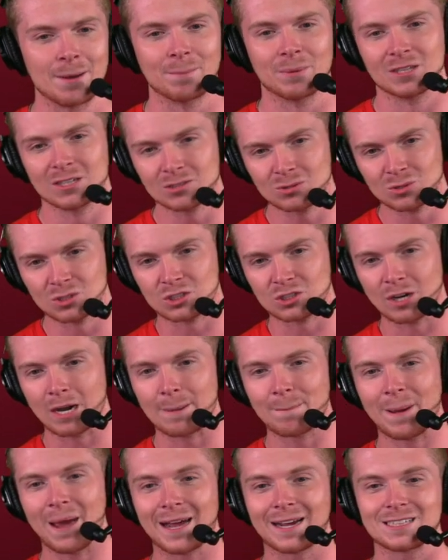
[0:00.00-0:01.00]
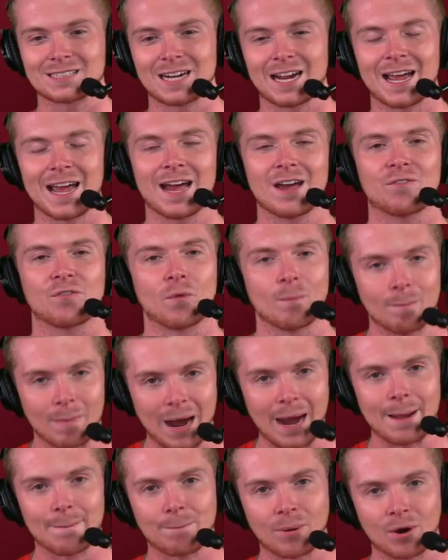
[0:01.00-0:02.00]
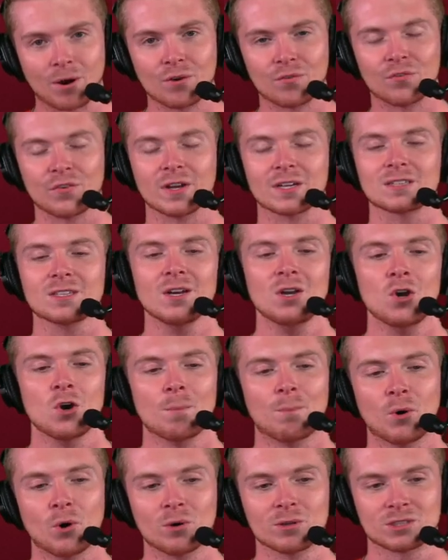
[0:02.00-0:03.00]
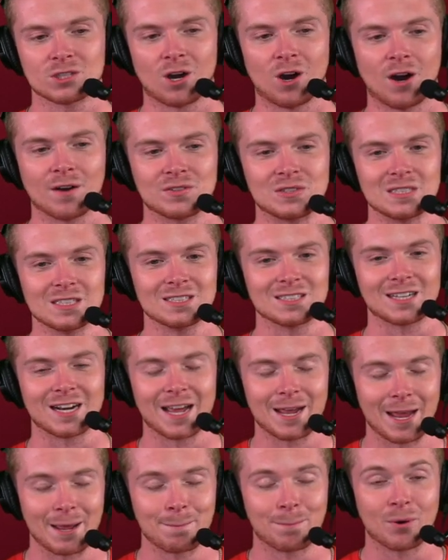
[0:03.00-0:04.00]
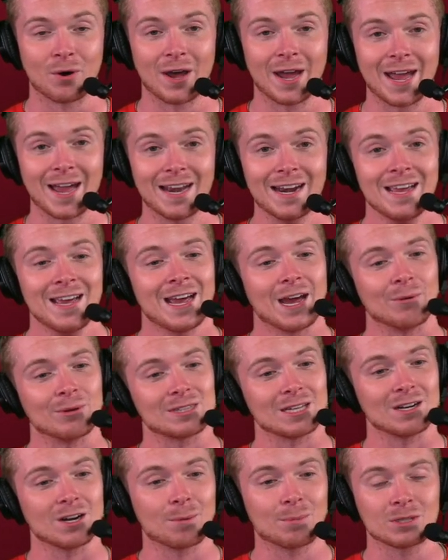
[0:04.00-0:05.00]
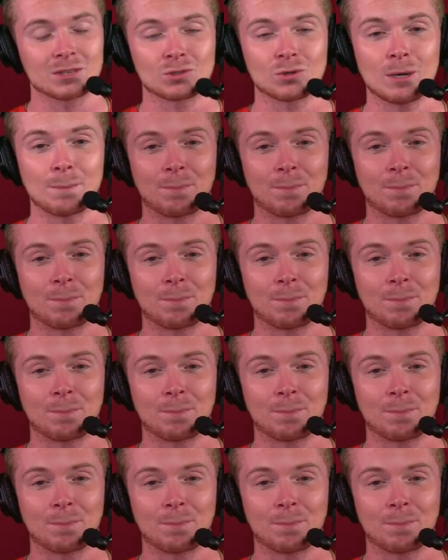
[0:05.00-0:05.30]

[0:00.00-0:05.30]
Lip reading: But this was a trade package I had for my perfect Bulls offseason plan. And with that number three